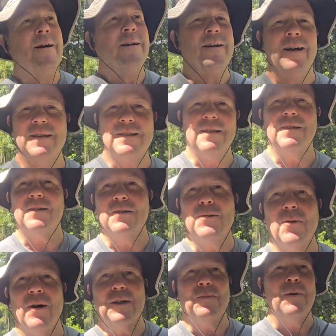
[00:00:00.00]
Yes, I do
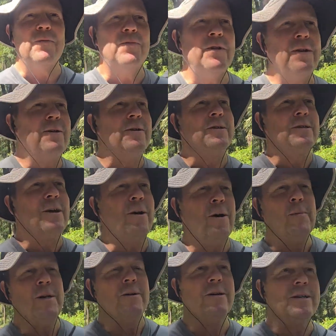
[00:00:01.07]
watch my videos.
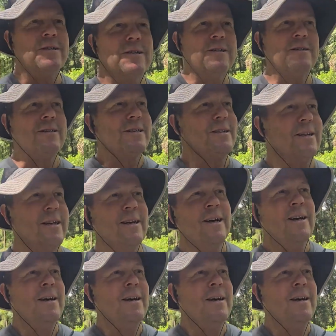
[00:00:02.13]
Call me narcissistic.